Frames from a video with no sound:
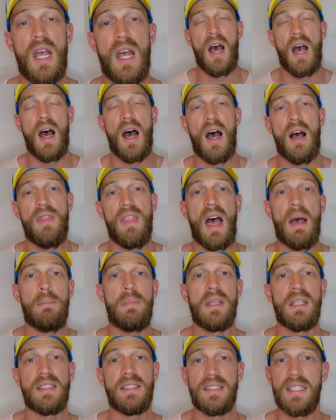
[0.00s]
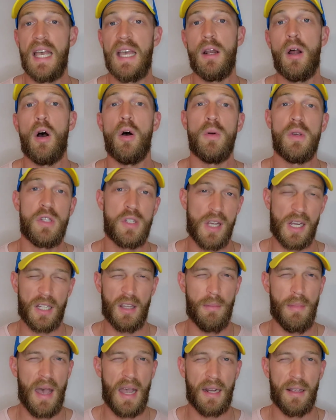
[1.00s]
That being said, always check the
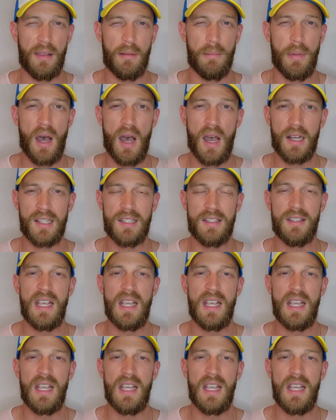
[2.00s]
back of the box.